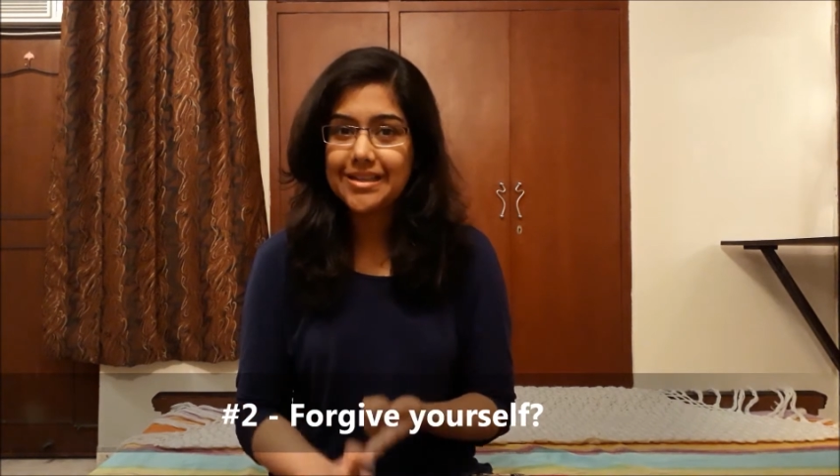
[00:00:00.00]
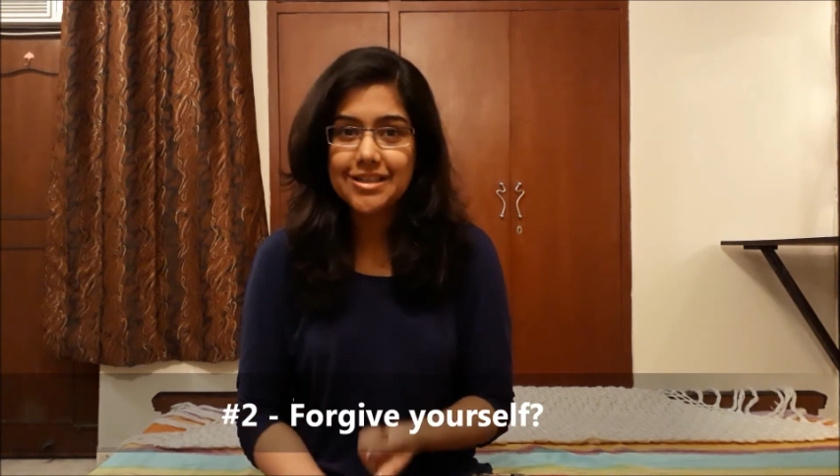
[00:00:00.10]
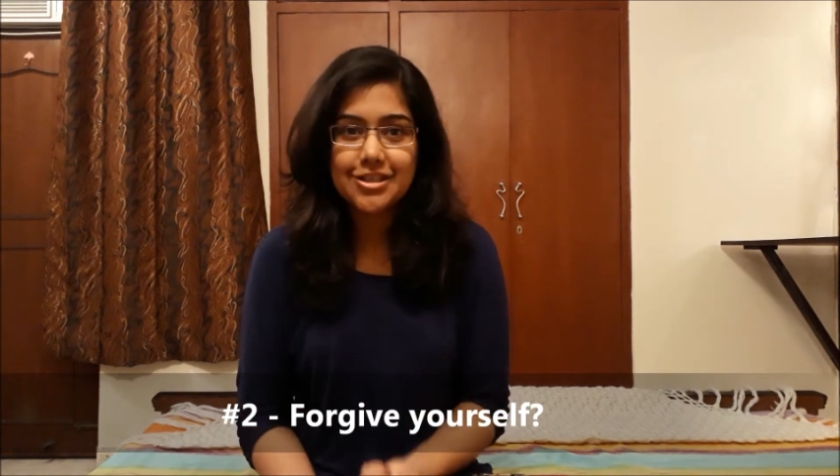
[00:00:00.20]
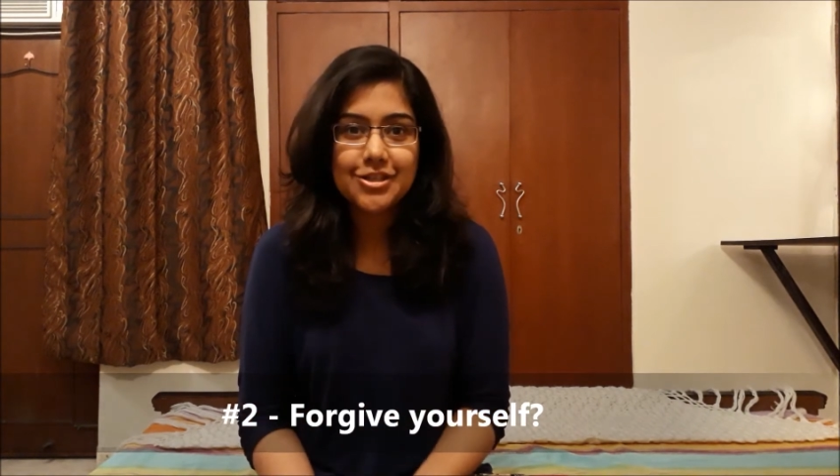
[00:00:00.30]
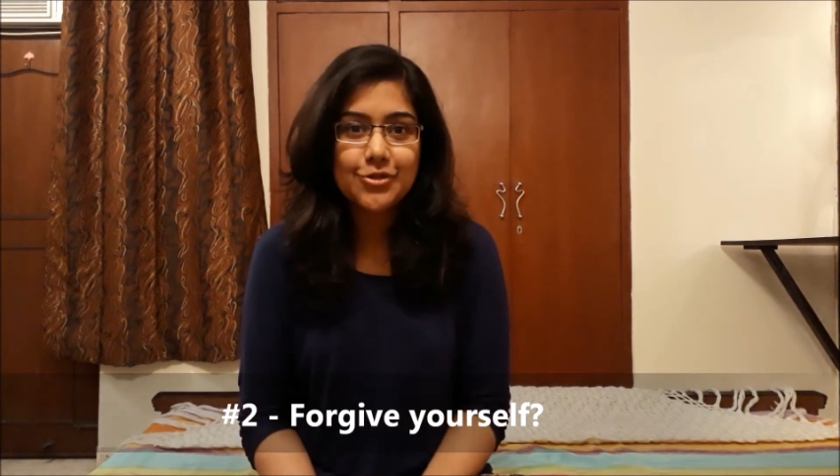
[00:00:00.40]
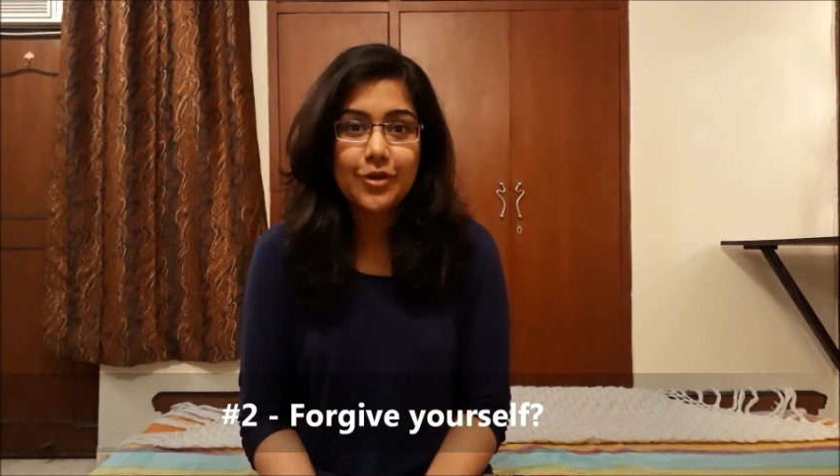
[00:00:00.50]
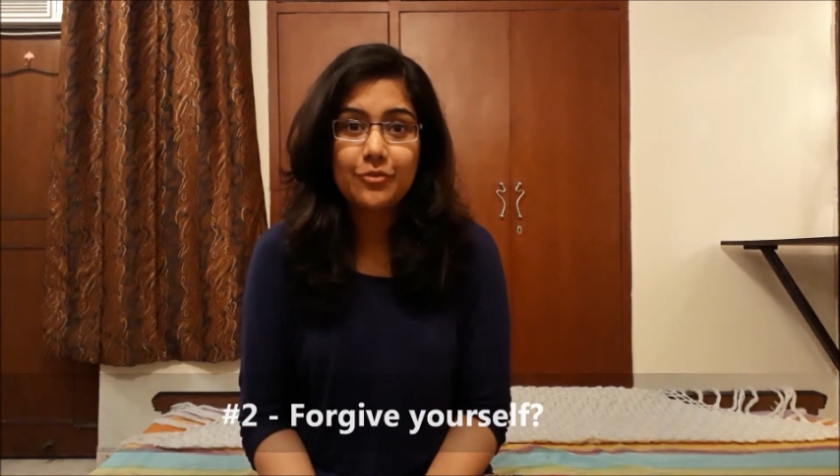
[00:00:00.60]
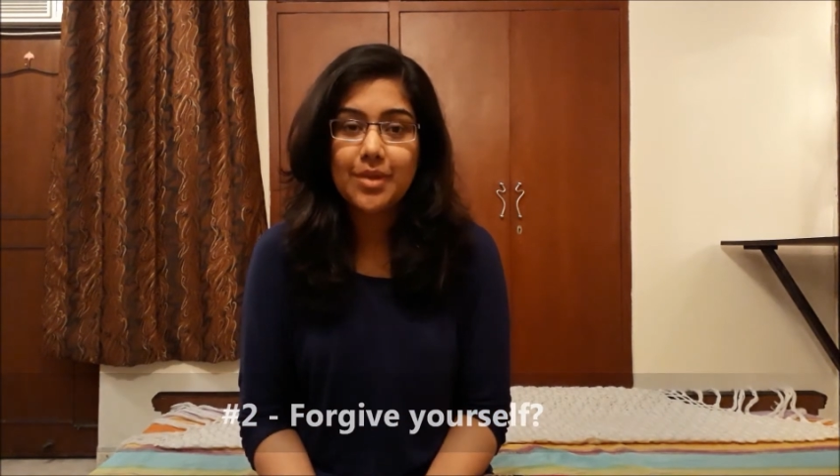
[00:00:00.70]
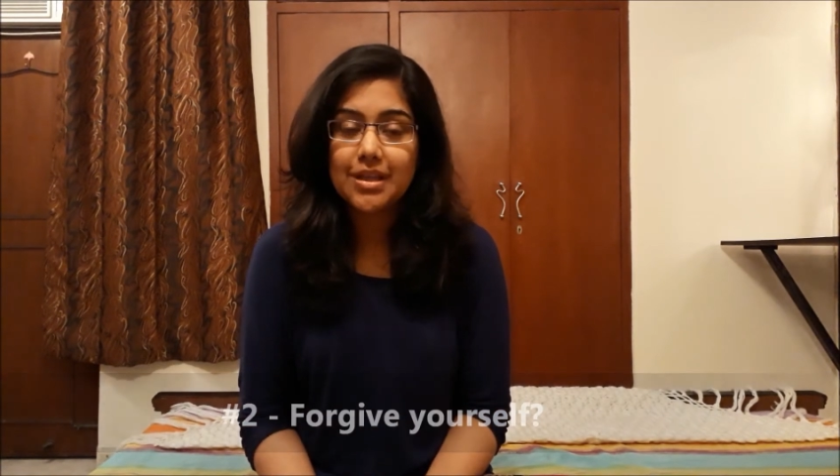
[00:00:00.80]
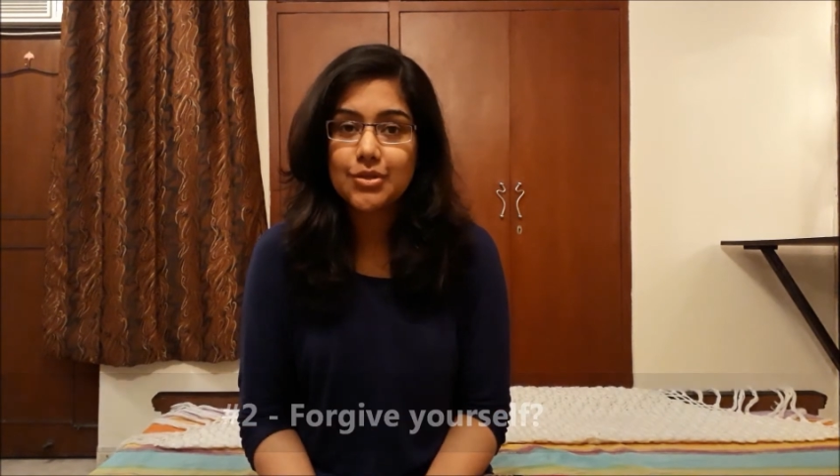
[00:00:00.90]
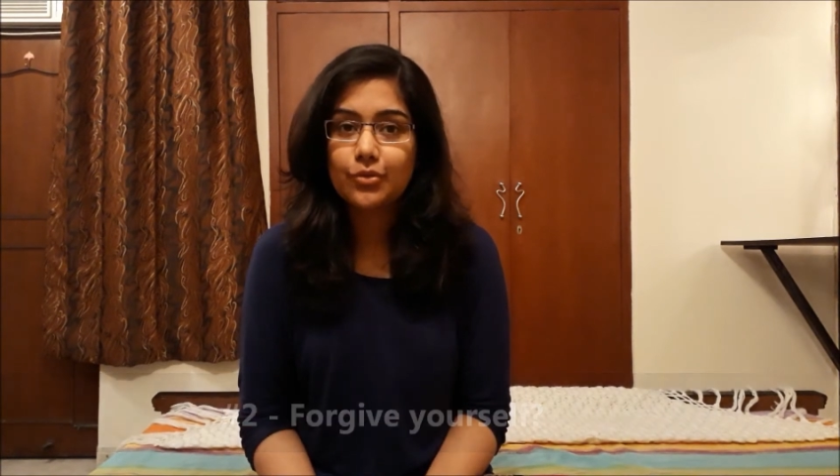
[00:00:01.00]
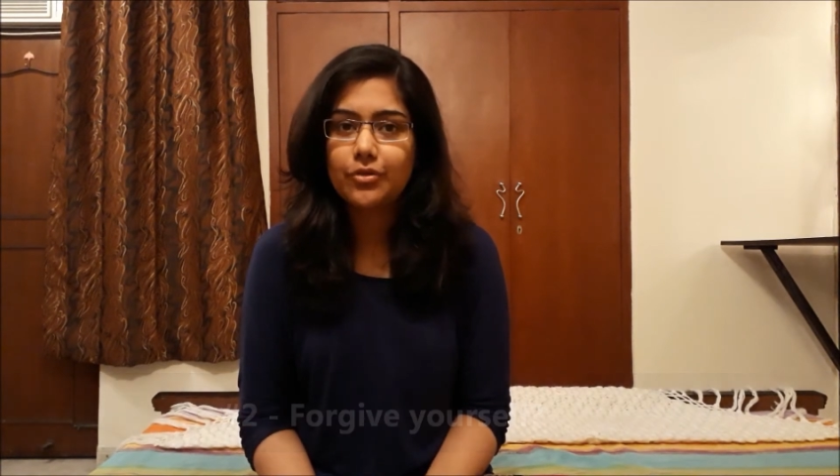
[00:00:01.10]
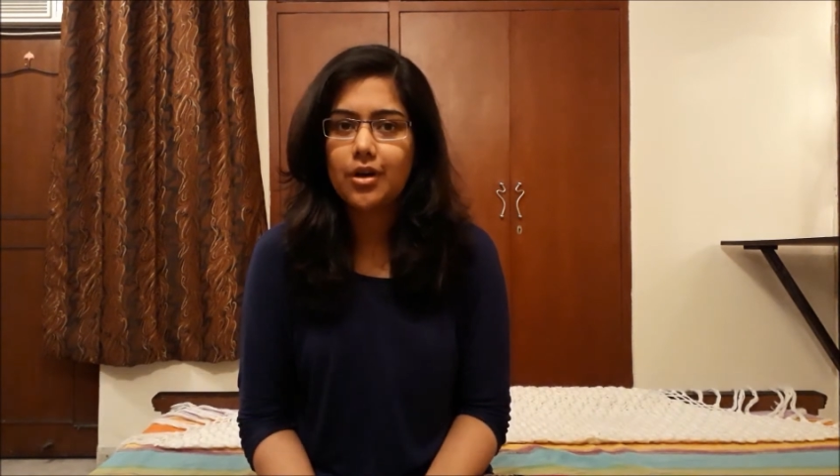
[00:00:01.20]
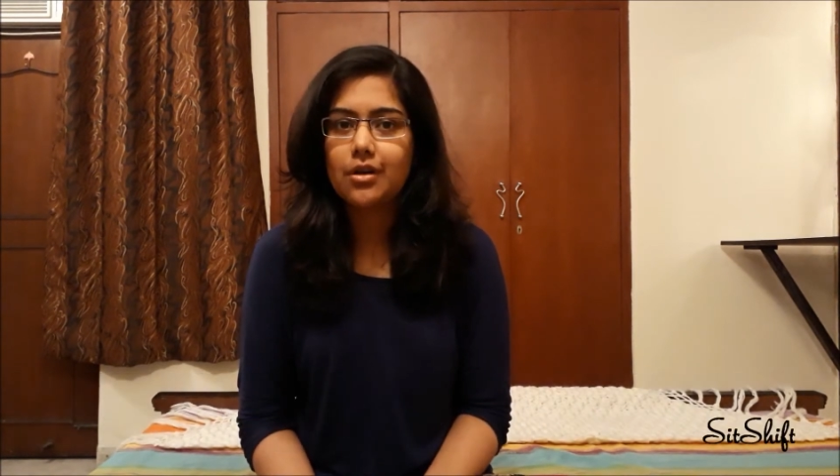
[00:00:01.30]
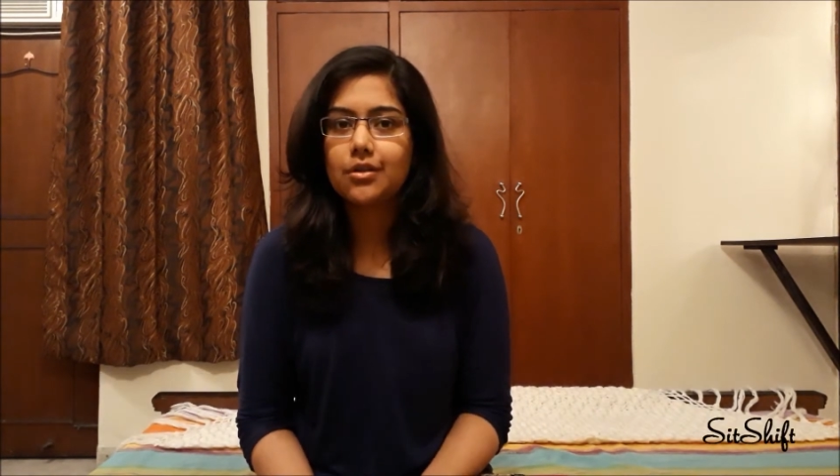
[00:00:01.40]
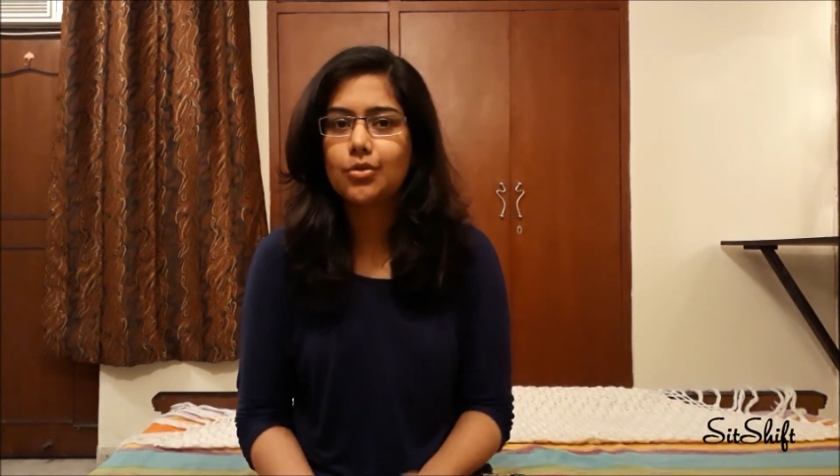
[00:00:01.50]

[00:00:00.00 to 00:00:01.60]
decisions you have made so far,